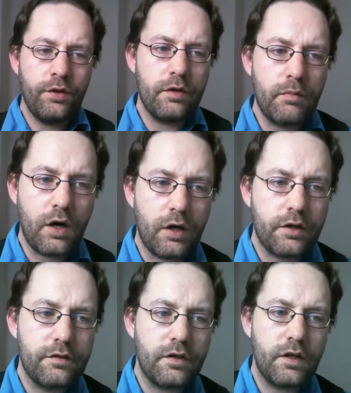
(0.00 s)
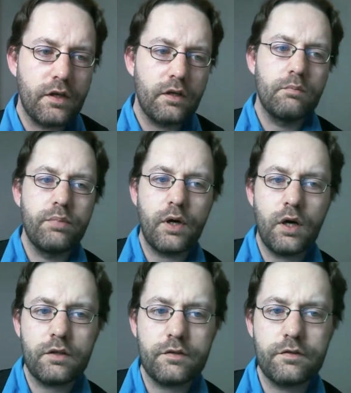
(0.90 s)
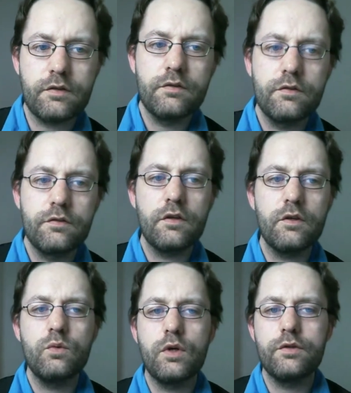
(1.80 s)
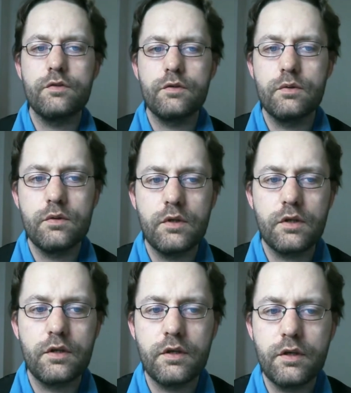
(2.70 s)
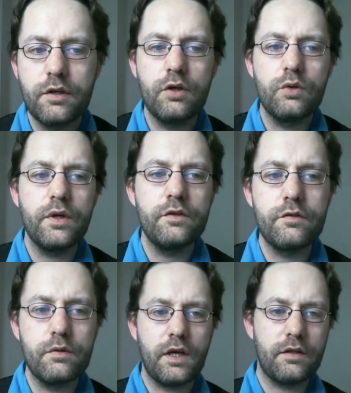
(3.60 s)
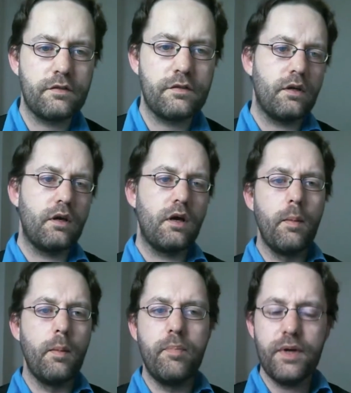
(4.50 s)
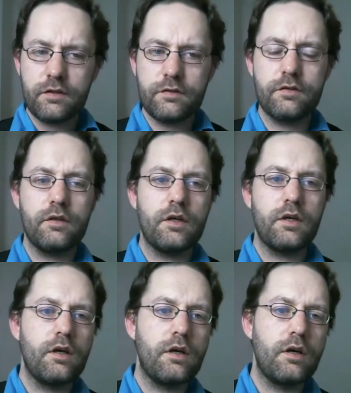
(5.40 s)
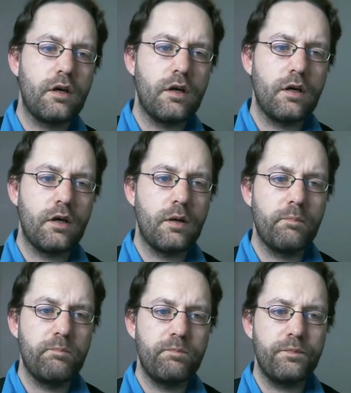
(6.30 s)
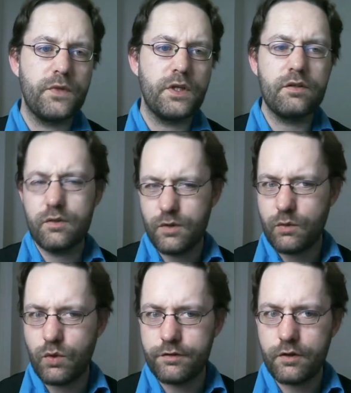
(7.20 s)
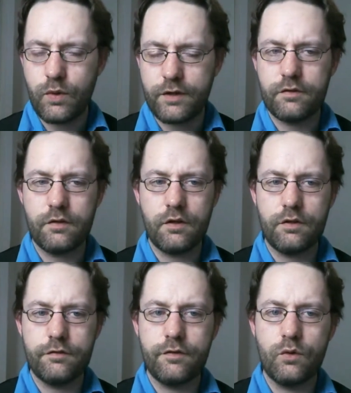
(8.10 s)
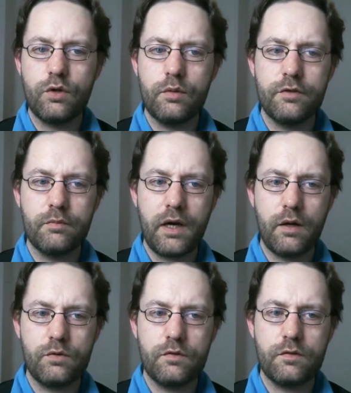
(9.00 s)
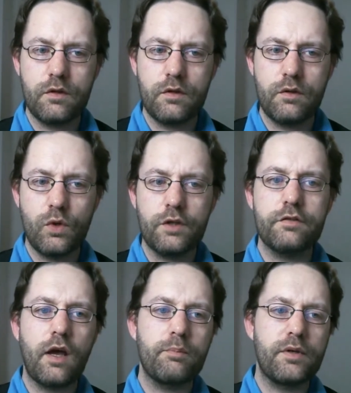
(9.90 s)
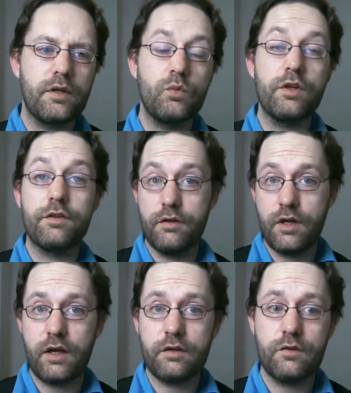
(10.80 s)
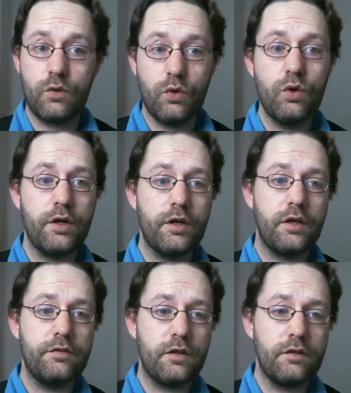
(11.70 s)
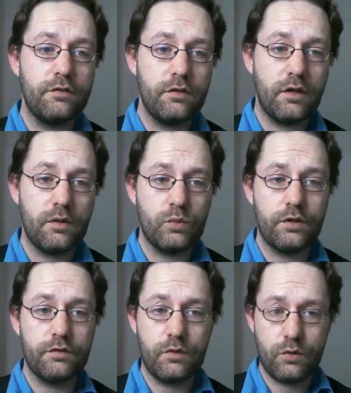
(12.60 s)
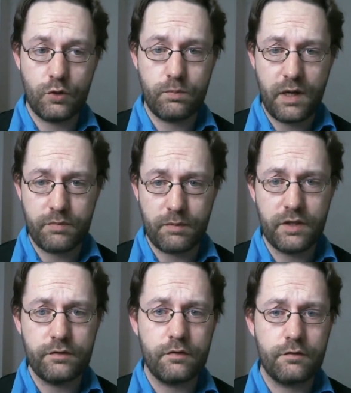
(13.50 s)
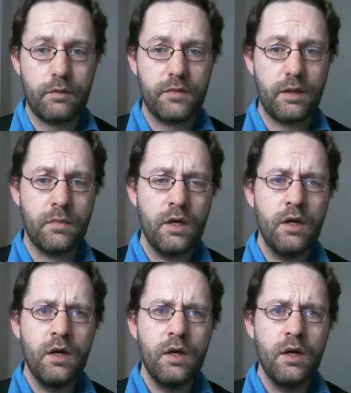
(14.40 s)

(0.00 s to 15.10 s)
the marketing part, still want to go into that a bit. There was a question on the forums about what's happening with the next organization and what is the roadmap and mission from them.